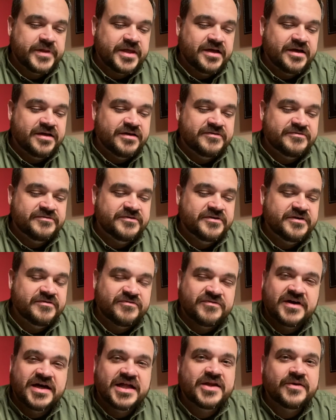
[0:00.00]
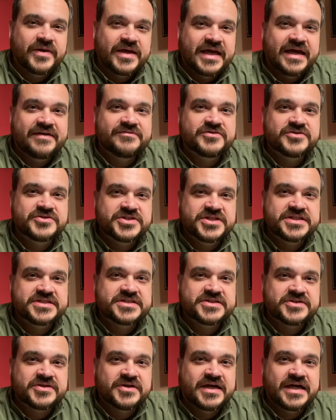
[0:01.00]
of following after
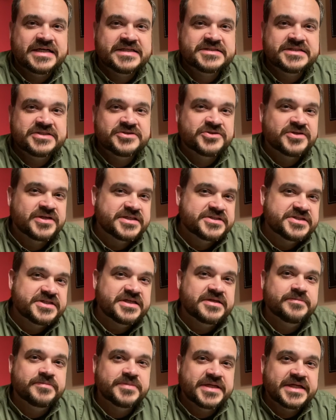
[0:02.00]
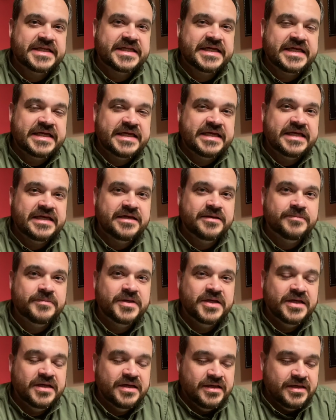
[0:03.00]
Jesus Christ and trusting completely in Him,
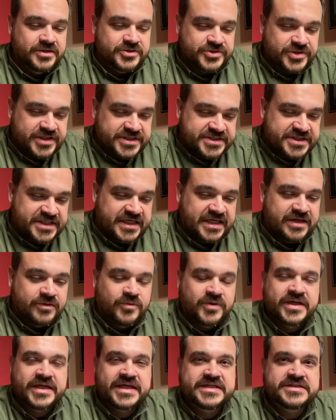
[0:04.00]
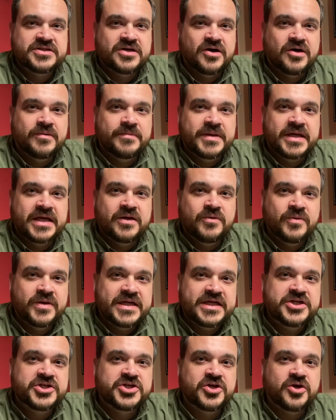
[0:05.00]
trusting in what He's taught me and what
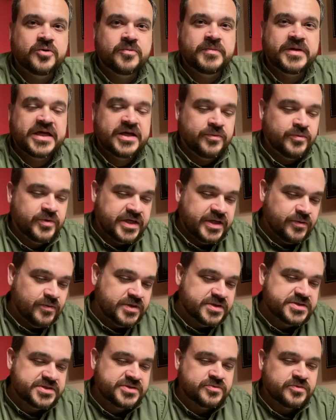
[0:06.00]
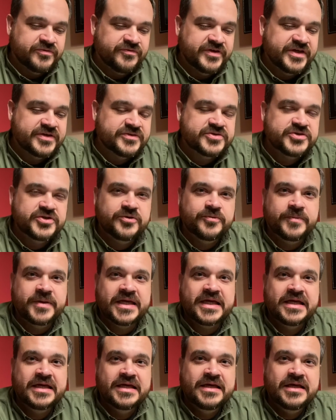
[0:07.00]
He's shown me and what He wants to reveal to me
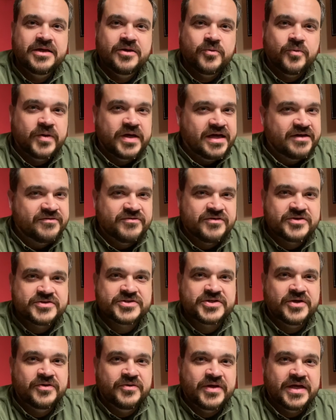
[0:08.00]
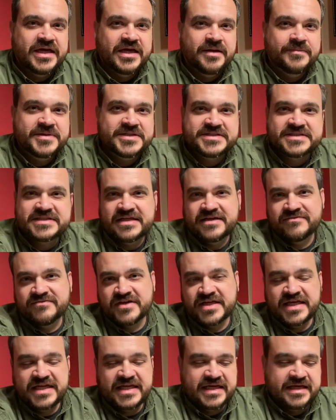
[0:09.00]
when I first go to Him, instead of
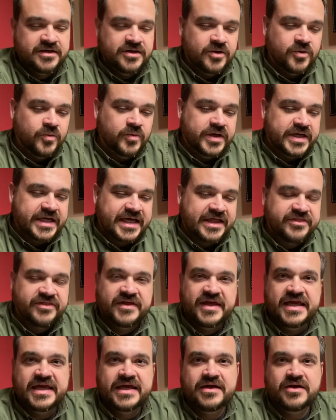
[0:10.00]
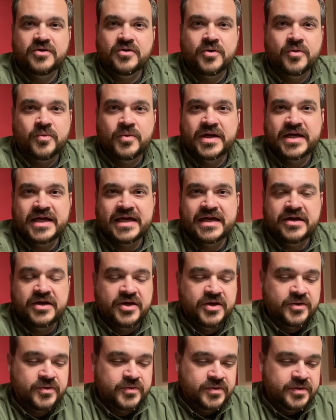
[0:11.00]
leaning on what I think or what I
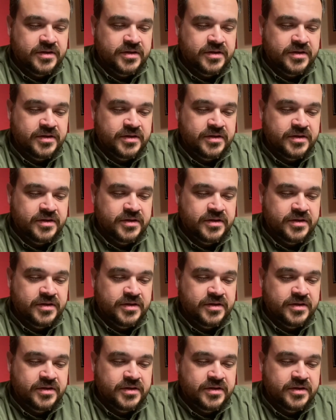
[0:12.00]
know.